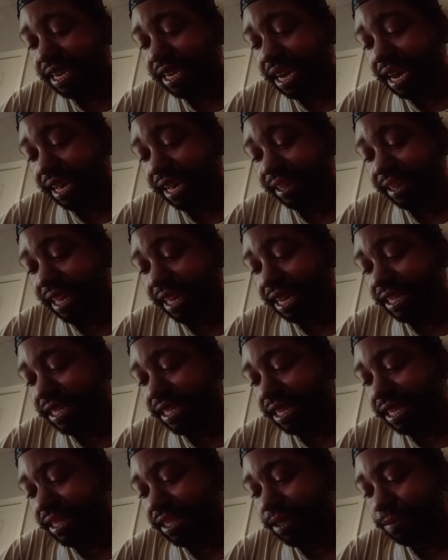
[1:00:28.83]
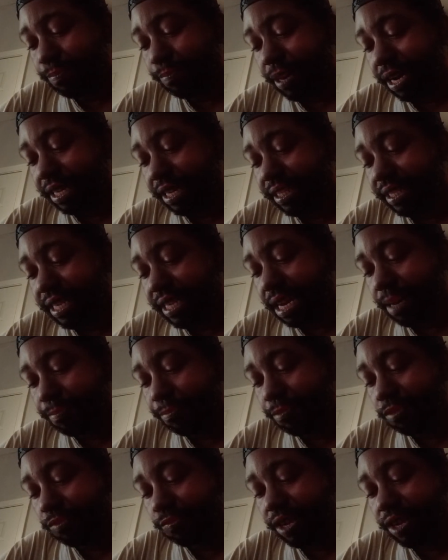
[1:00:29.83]
and licensed by
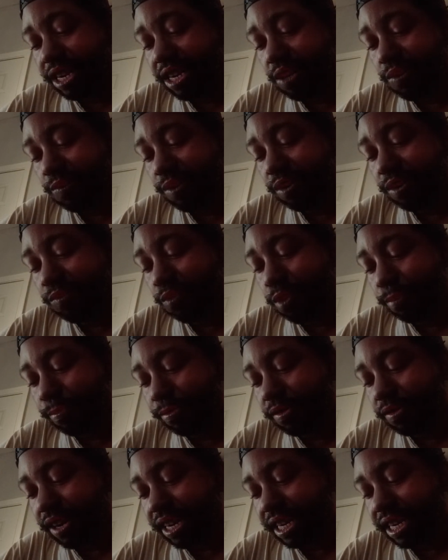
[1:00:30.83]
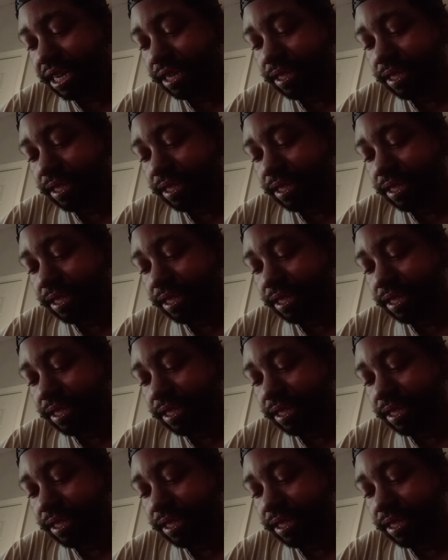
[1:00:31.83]
Tampa Radio Incorporated.